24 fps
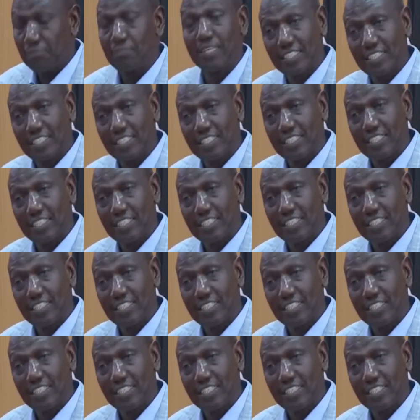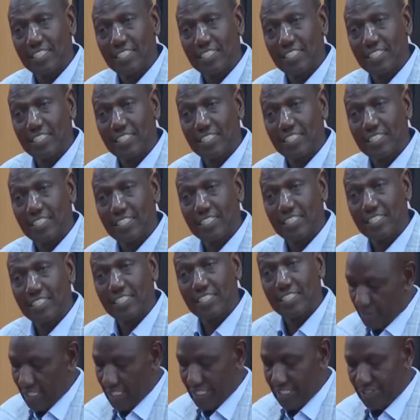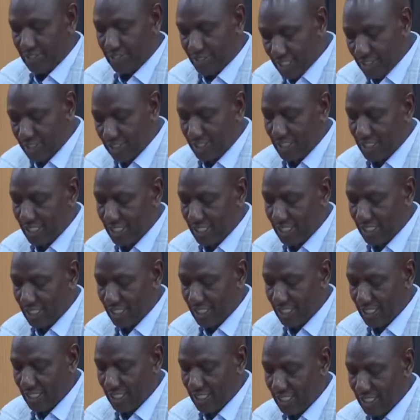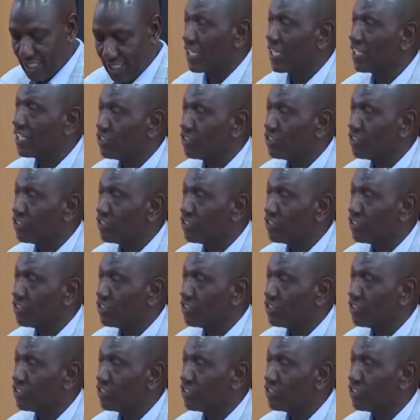particular, the resistance to the